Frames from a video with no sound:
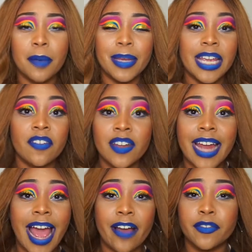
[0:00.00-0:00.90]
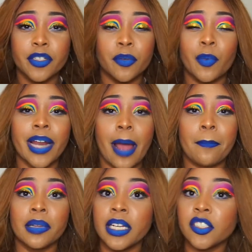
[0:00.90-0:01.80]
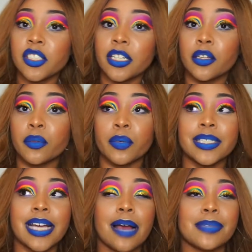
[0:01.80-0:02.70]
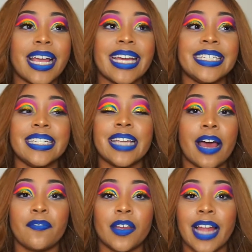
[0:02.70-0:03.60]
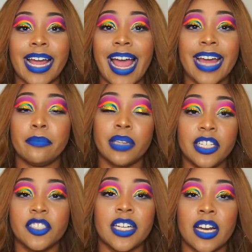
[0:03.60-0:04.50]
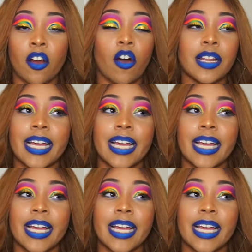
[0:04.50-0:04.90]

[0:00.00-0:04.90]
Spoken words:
Even after when I bleached it the 3 times, like, it did not feel like I had bleached it at all.